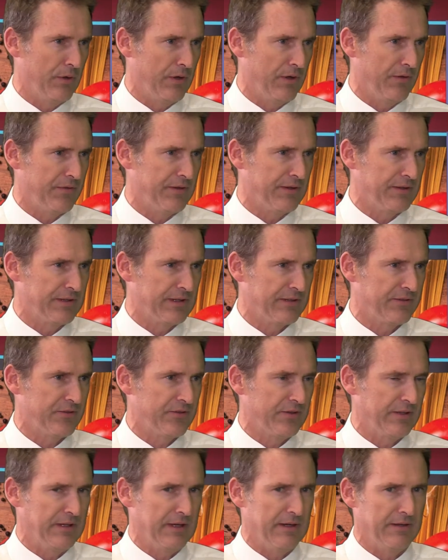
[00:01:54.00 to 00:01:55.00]
think that's
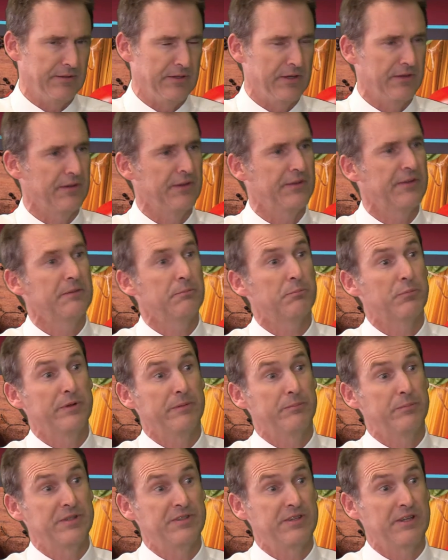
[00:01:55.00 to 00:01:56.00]

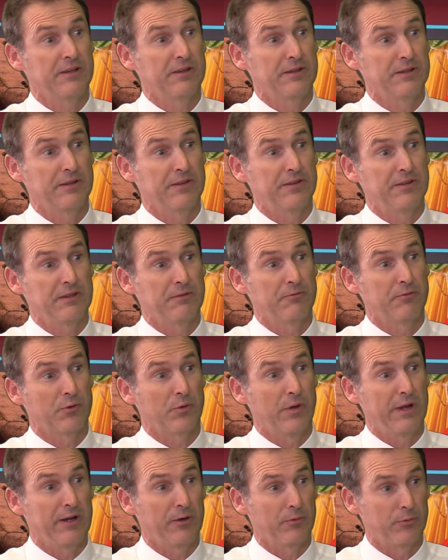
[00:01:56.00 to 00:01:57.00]
particularly the thing
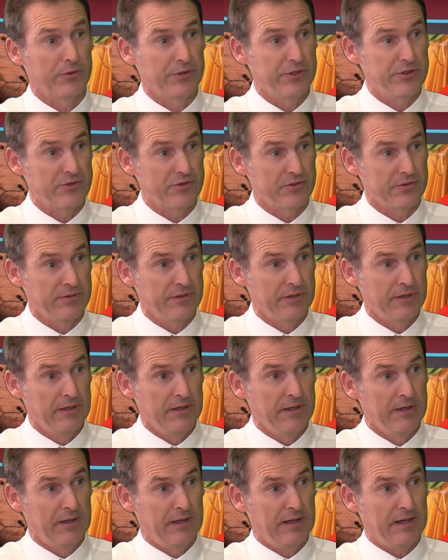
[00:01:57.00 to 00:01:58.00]
for our region.
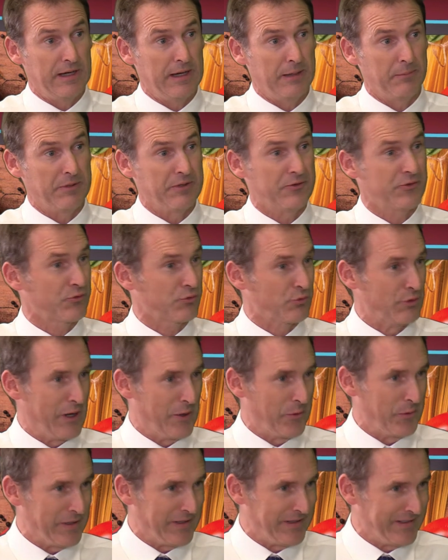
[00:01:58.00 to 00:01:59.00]
It's
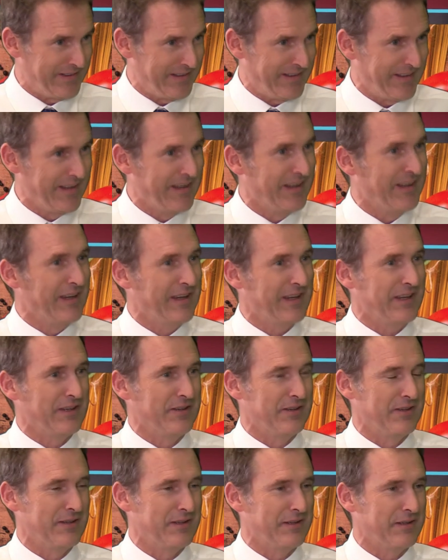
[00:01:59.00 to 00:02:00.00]
growing
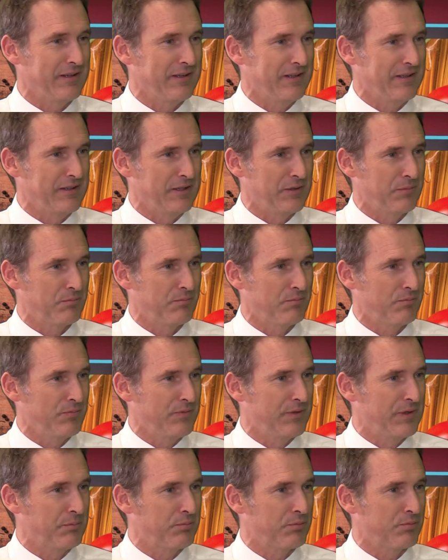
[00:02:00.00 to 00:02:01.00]
in the
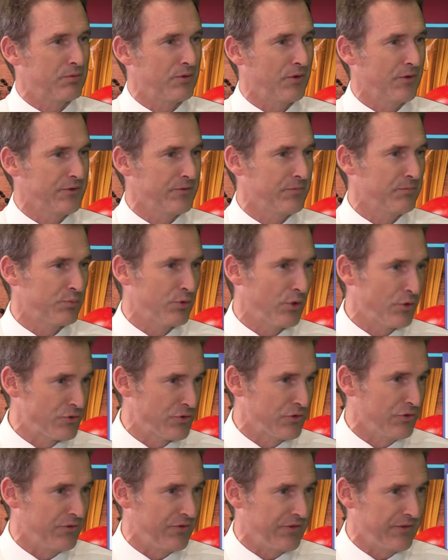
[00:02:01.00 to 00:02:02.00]

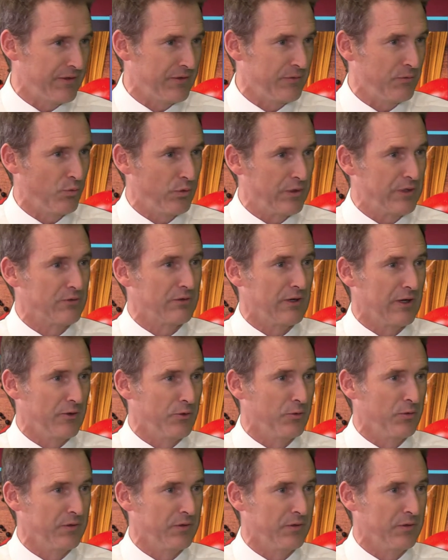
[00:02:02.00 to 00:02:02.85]
produce that we grow